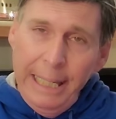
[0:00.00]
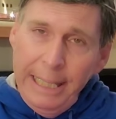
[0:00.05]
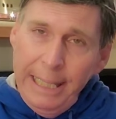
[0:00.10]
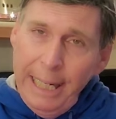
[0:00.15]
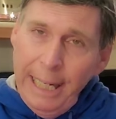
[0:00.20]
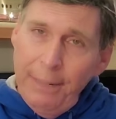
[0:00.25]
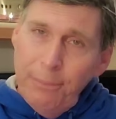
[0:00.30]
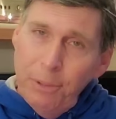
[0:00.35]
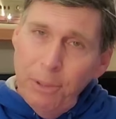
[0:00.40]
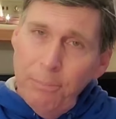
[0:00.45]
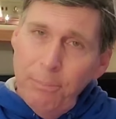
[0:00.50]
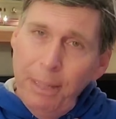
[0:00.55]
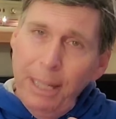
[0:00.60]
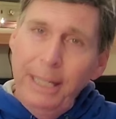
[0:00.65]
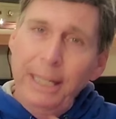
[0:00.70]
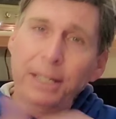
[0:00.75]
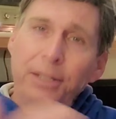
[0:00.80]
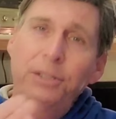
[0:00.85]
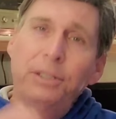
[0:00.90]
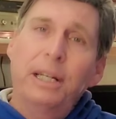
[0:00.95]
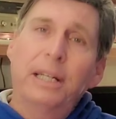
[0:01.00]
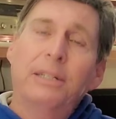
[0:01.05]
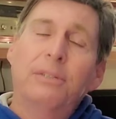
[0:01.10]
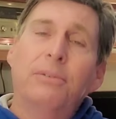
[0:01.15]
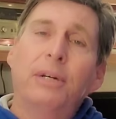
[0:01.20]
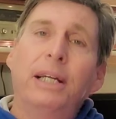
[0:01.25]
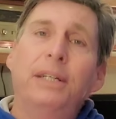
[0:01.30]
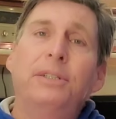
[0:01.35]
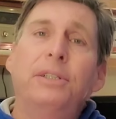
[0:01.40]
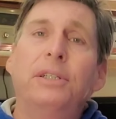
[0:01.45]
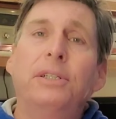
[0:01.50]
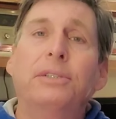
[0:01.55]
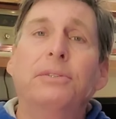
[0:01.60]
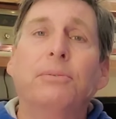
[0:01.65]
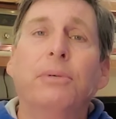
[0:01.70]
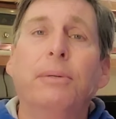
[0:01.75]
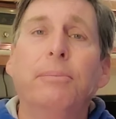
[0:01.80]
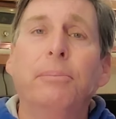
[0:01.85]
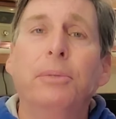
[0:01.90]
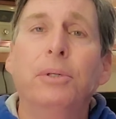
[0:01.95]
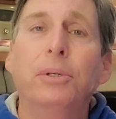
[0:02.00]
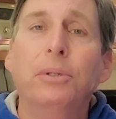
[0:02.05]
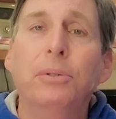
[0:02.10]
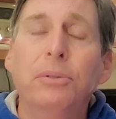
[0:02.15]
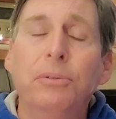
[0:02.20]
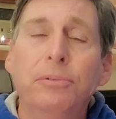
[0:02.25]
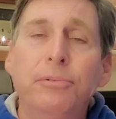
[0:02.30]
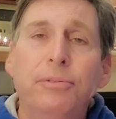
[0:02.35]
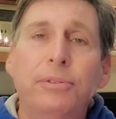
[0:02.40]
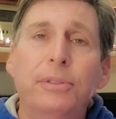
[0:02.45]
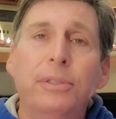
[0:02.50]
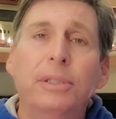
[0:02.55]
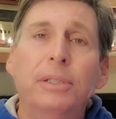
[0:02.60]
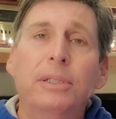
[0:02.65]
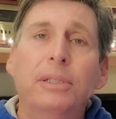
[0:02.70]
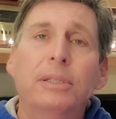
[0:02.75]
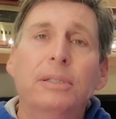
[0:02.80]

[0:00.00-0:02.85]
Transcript: Now we're many generations removed